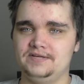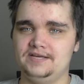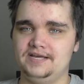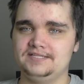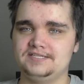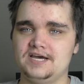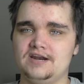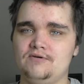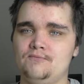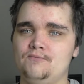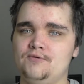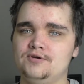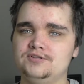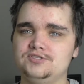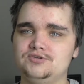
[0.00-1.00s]
it's got a
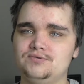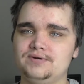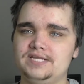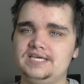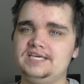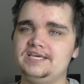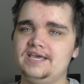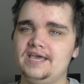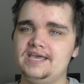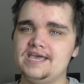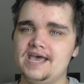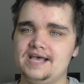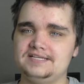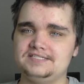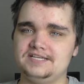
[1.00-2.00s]
120 gig
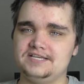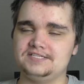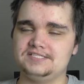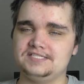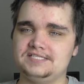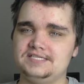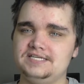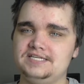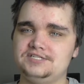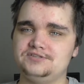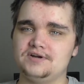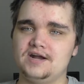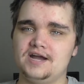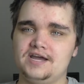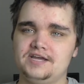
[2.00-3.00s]
SSD
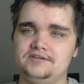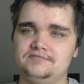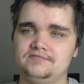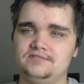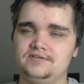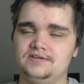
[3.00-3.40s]
drive,